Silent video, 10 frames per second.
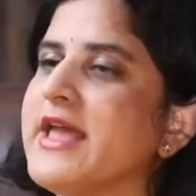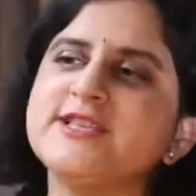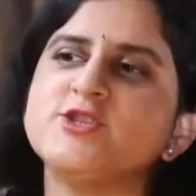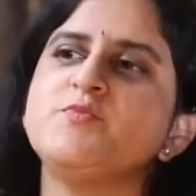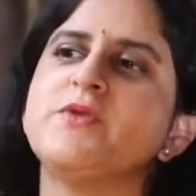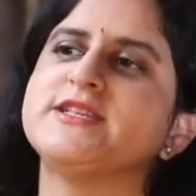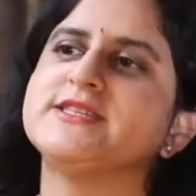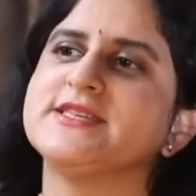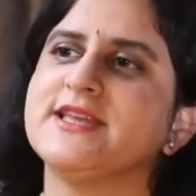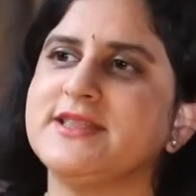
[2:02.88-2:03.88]
forget to
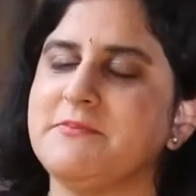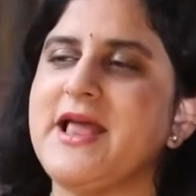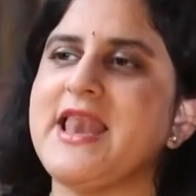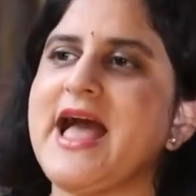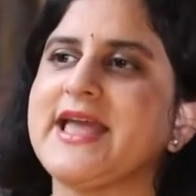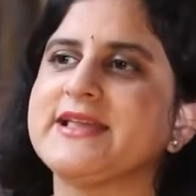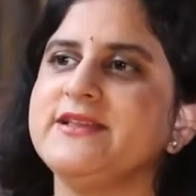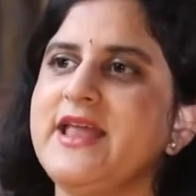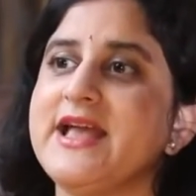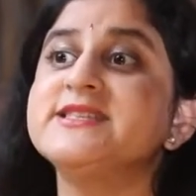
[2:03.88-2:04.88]
press the bell
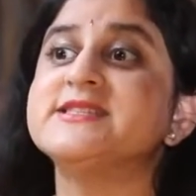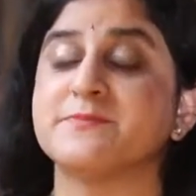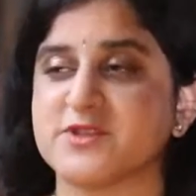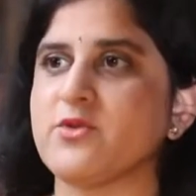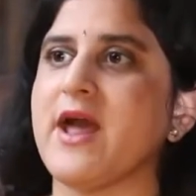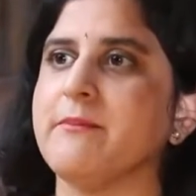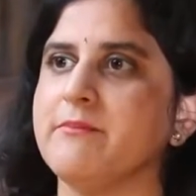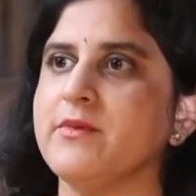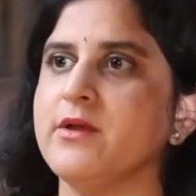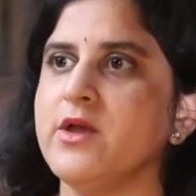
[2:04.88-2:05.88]
icon and subscribe,
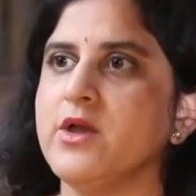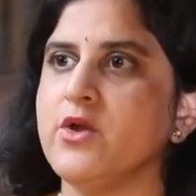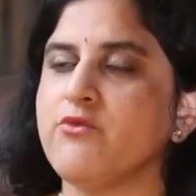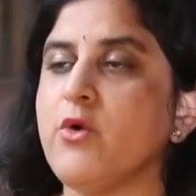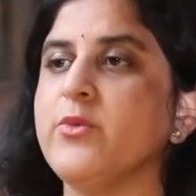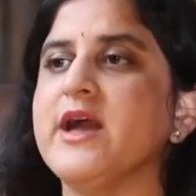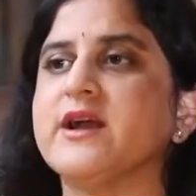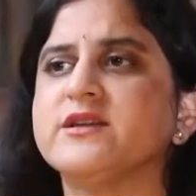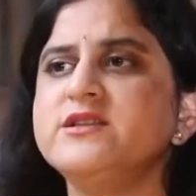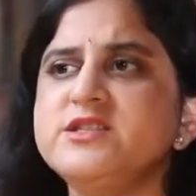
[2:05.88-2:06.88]
for we
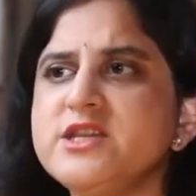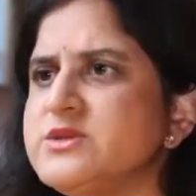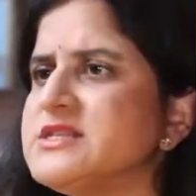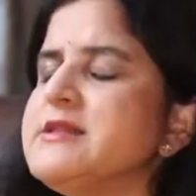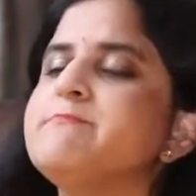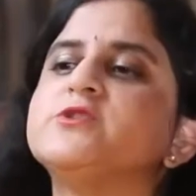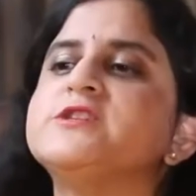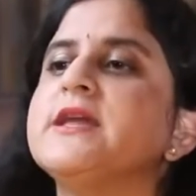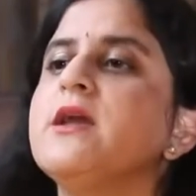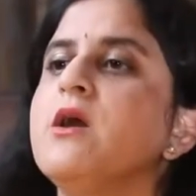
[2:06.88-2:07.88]
are continuously
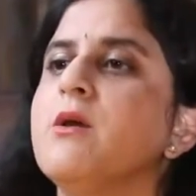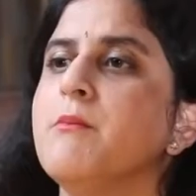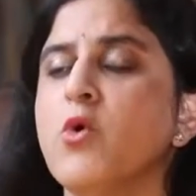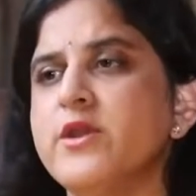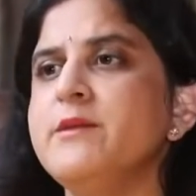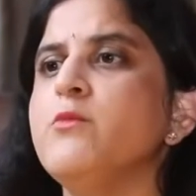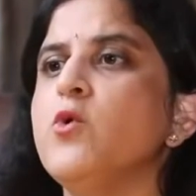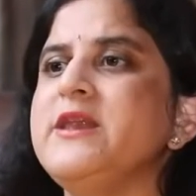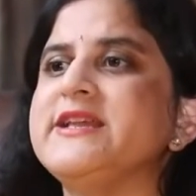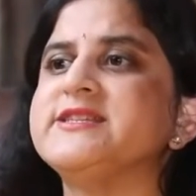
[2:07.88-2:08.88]
putting more and
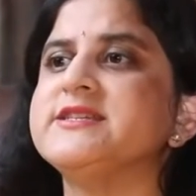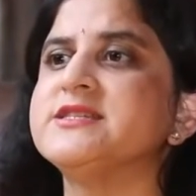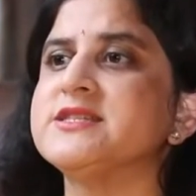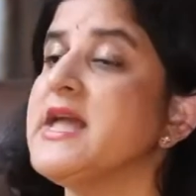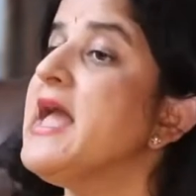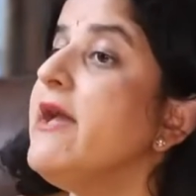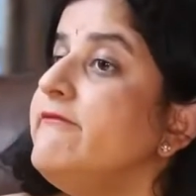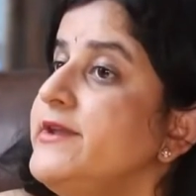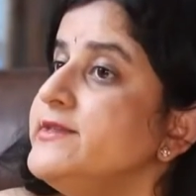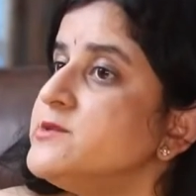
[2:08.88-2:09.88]
more latest
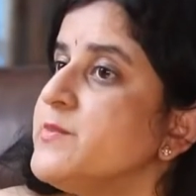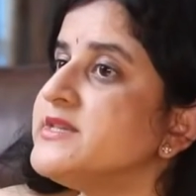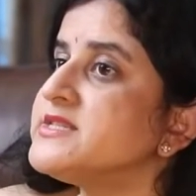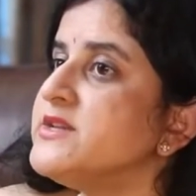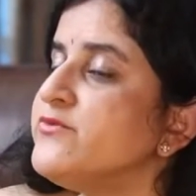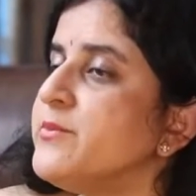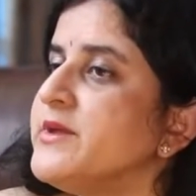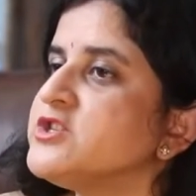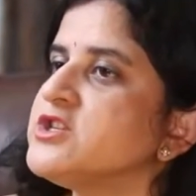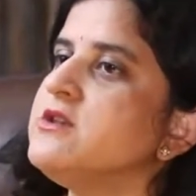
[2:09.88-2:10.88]
evidence-based
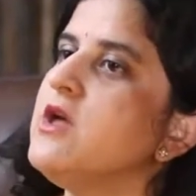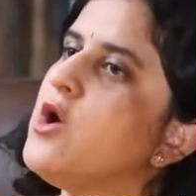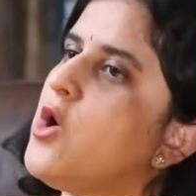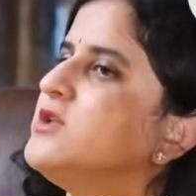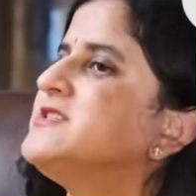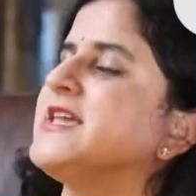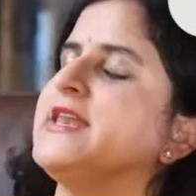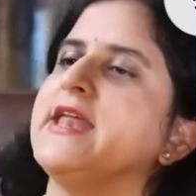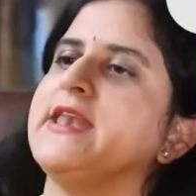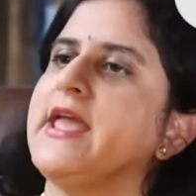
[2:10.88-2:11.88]
information on
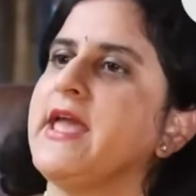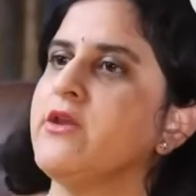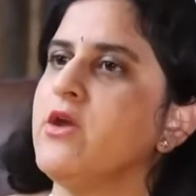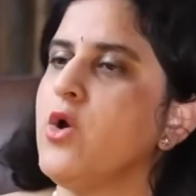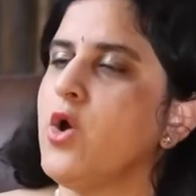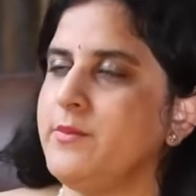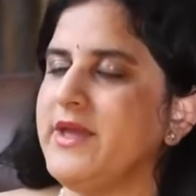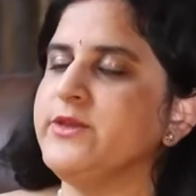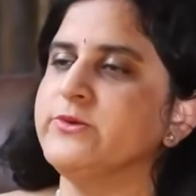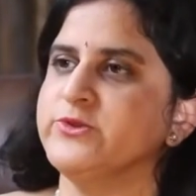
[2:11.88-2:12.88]
skin and hair on
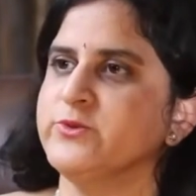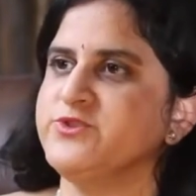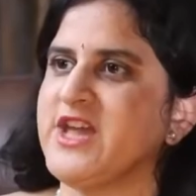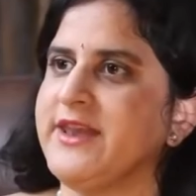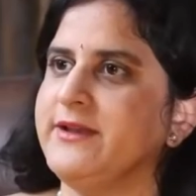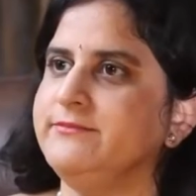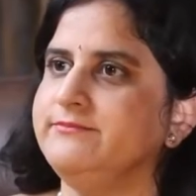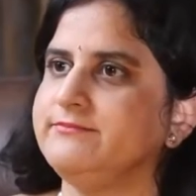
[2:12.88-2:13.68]
my YouTube channel.